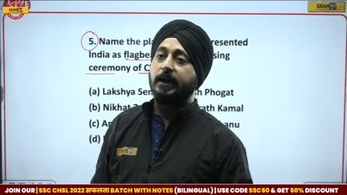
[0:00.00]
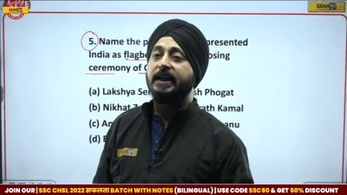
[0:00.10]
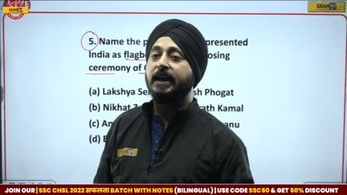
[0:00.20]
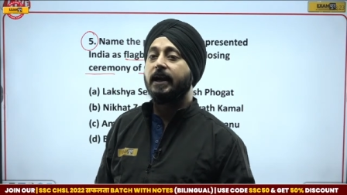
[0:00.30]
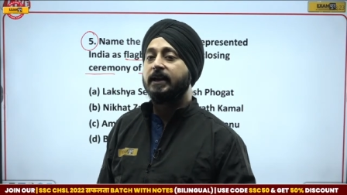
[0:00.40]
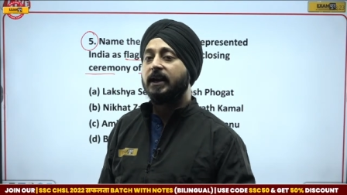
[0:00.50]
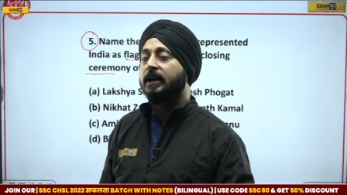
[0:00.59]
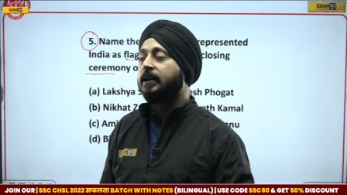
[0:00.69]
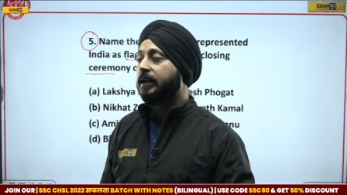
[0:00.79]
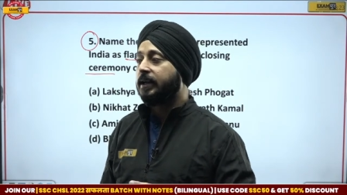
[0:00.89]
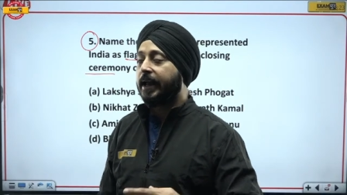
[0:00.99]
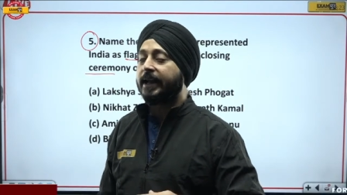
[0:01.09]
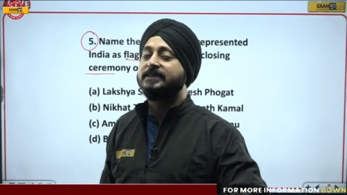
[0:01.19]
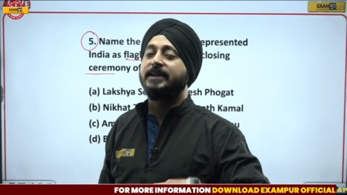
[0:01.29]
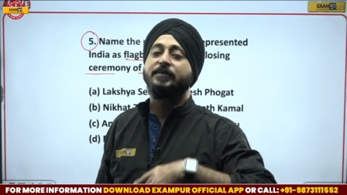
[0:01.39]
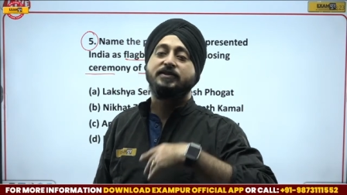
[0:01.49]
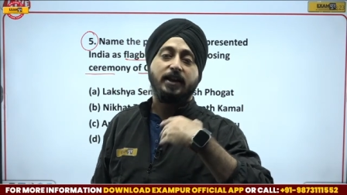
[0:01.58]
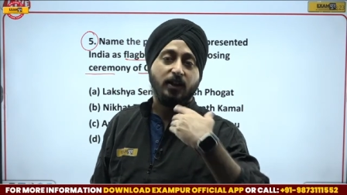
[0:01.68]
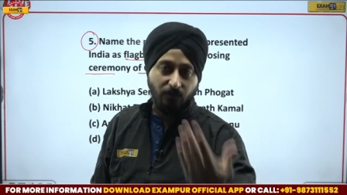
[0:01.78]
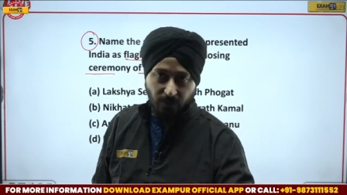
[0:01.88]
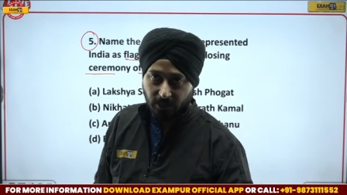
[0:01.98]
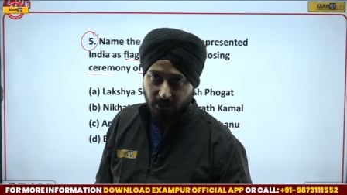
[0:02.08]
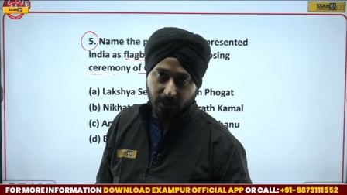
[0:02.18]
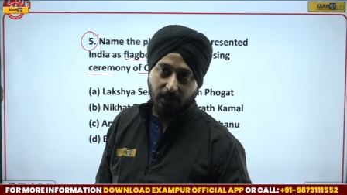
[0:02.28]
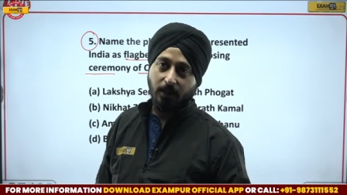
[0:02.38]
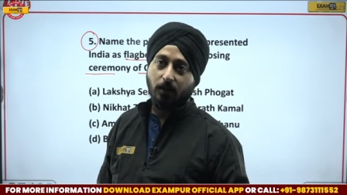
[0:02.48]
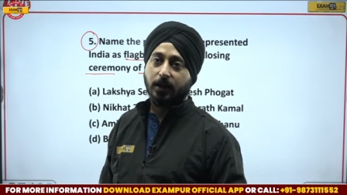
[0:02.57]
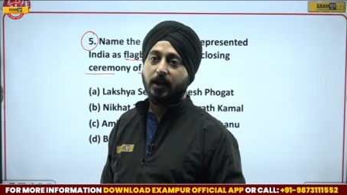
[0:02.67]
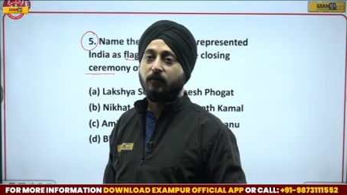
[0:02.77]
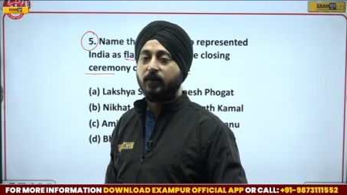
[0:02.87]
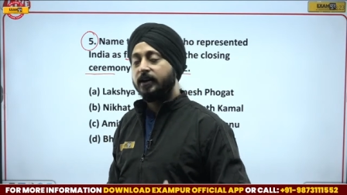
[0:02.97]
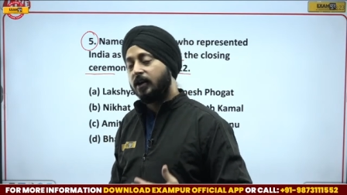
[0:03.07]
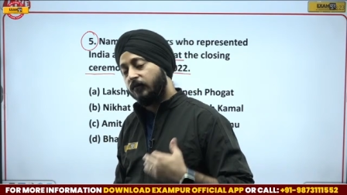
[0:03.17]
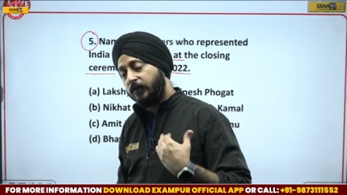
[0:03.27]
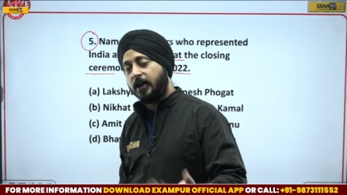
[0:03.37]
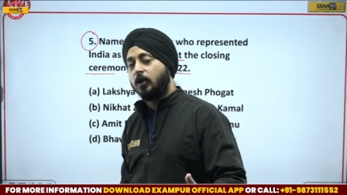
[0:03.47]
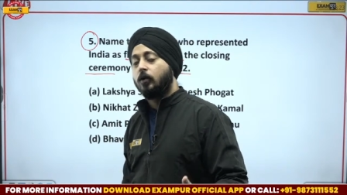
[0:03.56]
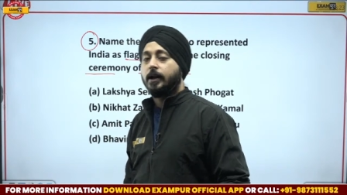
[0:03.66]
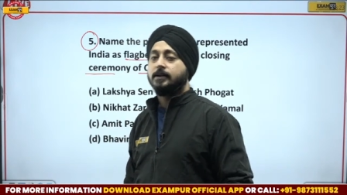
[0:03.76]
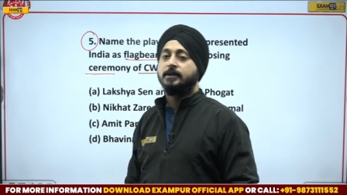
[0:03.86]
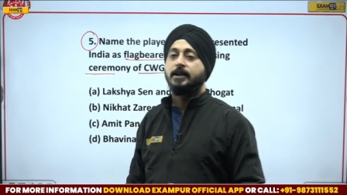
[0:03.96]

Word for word: India did did exceptionally well. Okay, we did very good at the